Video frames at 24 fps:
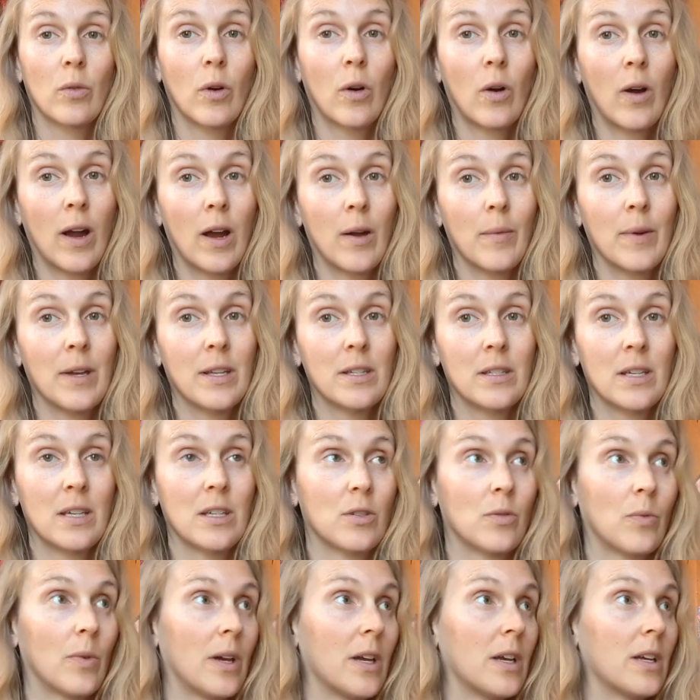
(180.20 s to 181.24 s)
requirements
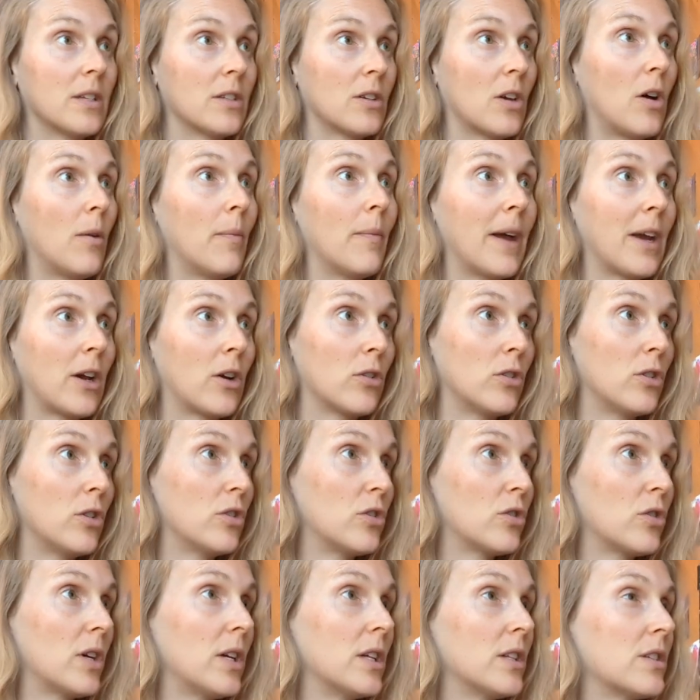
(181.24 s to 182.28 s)
as well as all
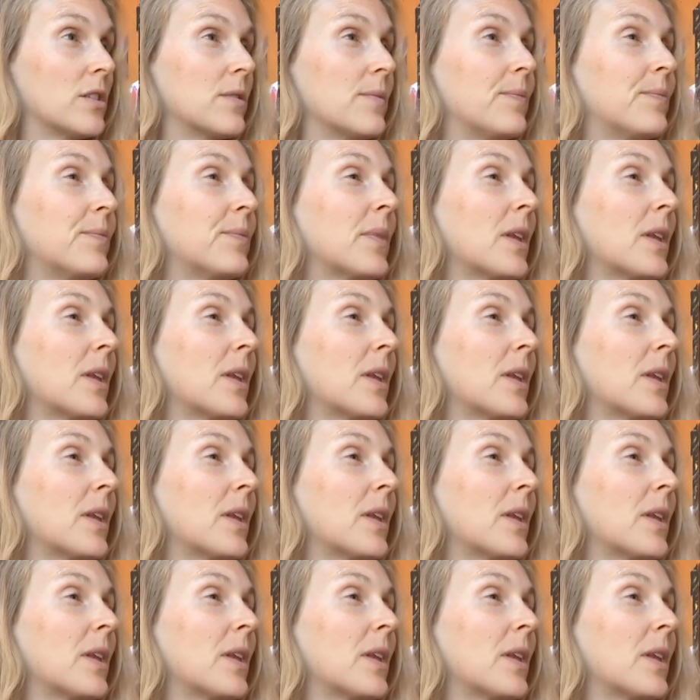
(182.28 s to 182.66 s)
micronutrients.